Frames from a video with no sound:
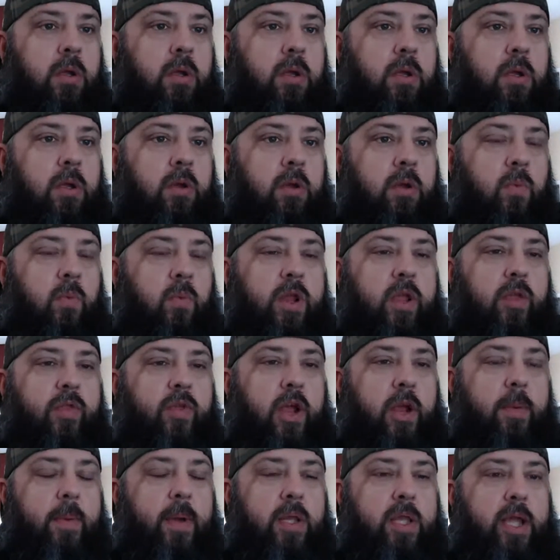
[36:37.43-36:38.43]
what do you think
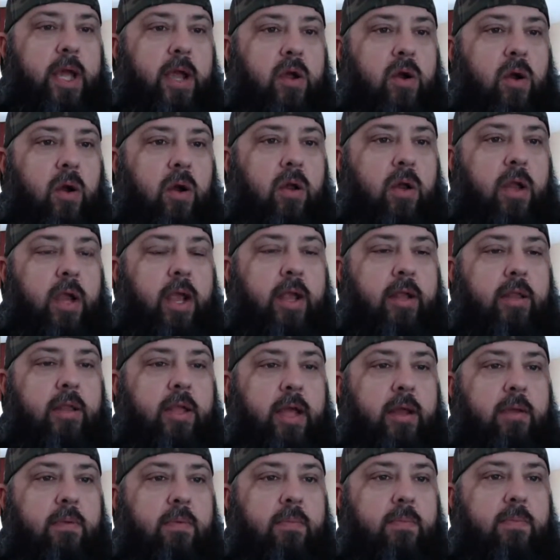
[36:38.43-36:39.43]
about that card, Nate?
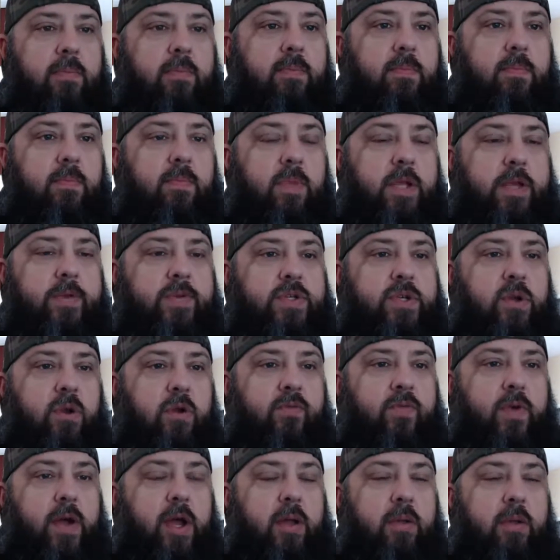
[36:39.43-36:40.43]
That Leaf
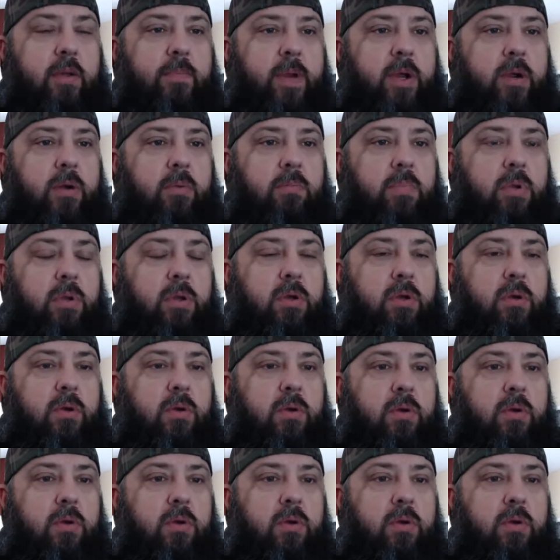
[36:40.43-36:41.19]
Certified Mirror Blue.